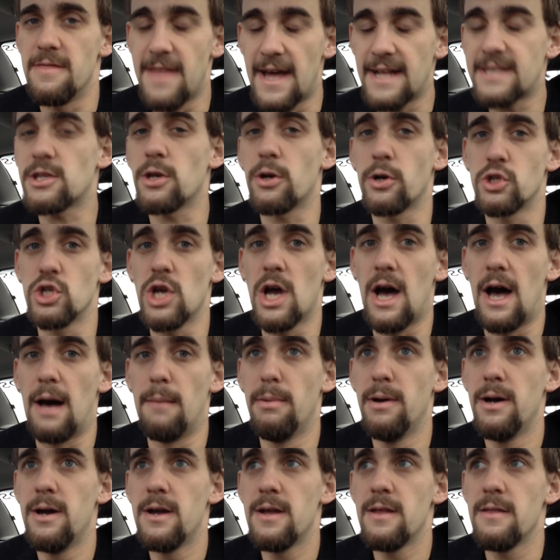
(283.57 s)
That's our
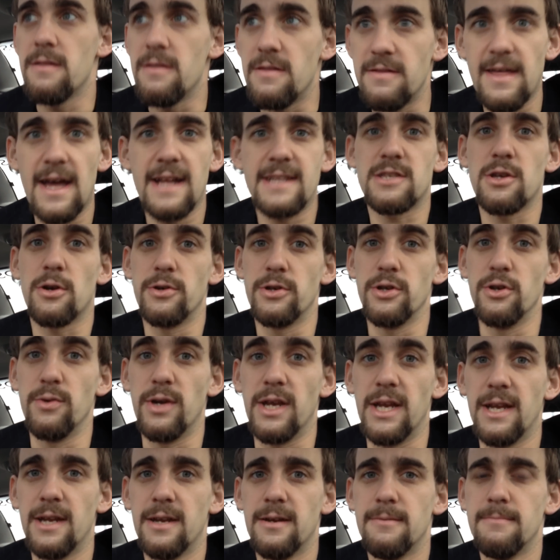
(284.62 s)
job. That's our
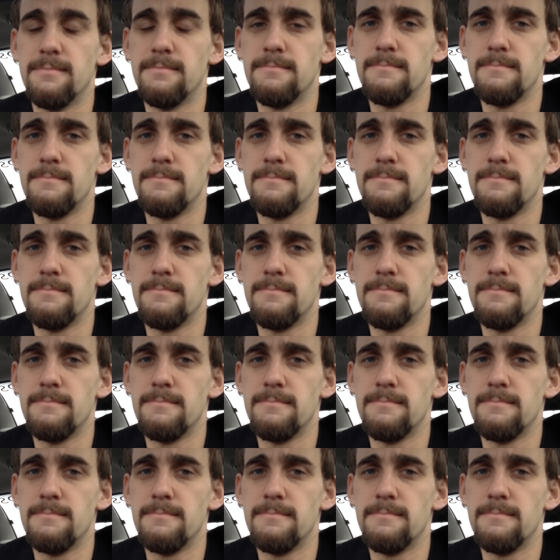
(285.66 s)
duty.